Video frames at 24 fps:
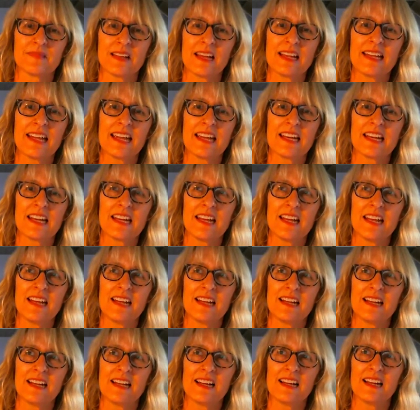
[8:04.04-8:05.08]
again,
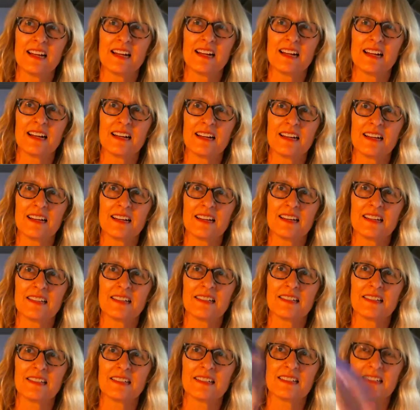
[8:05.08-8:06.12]
uh,
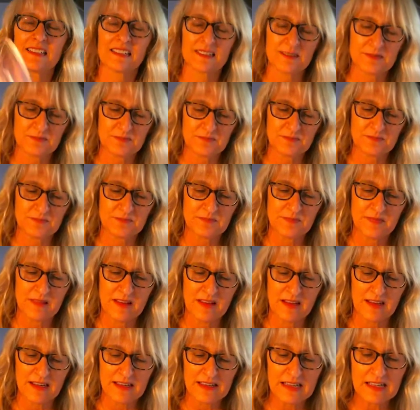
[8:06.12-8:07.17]

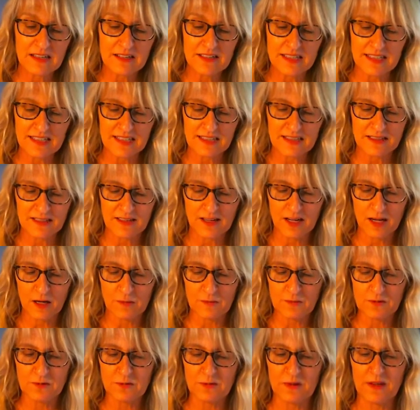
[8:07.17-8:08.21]
clarity
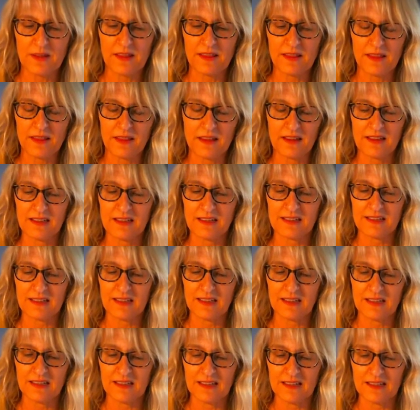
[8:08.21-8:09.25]
comes with,
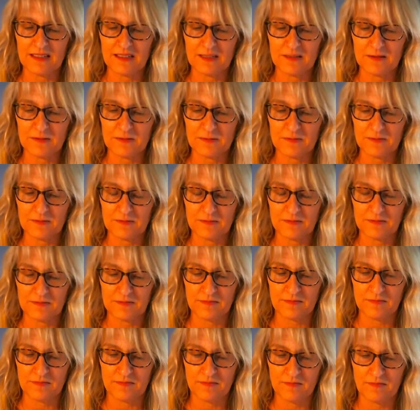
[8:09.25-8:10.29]
uh,
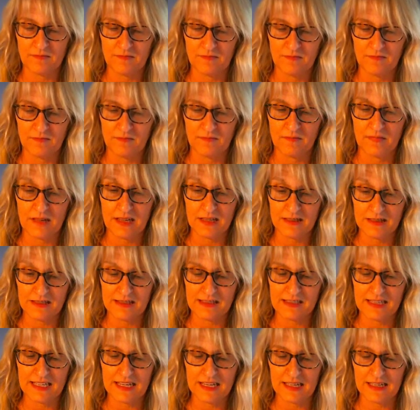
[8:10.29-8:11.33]
in
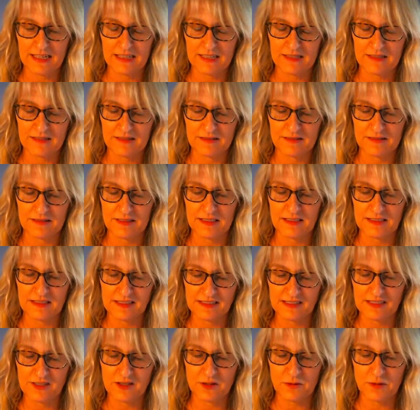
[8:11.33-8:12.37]
this deck, in
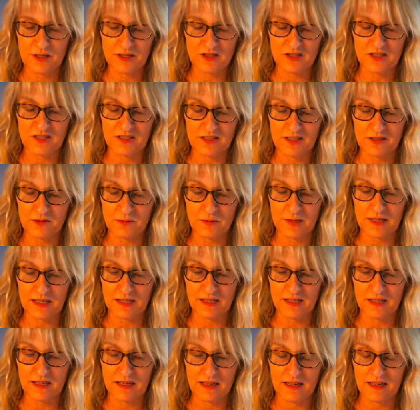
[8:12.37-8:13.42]
this situation, in this week.